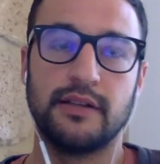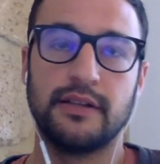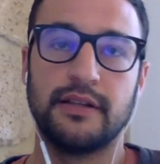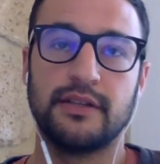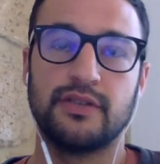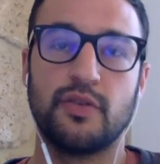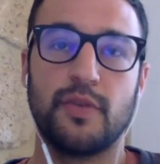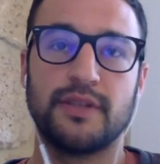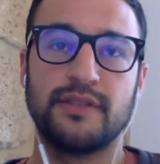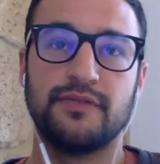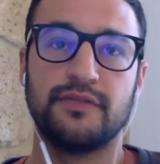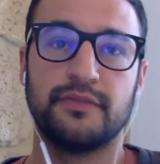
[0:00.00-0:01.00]
There's so much
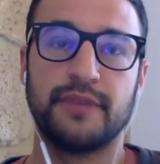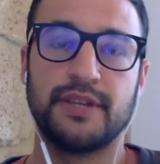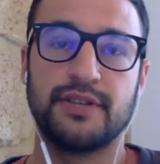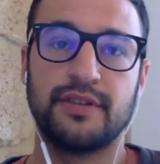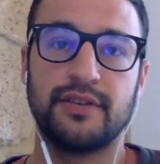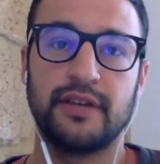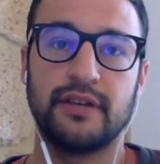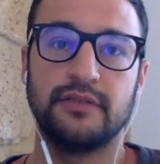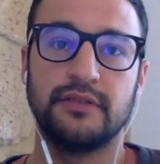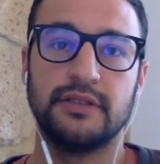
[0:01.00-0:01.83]
information around.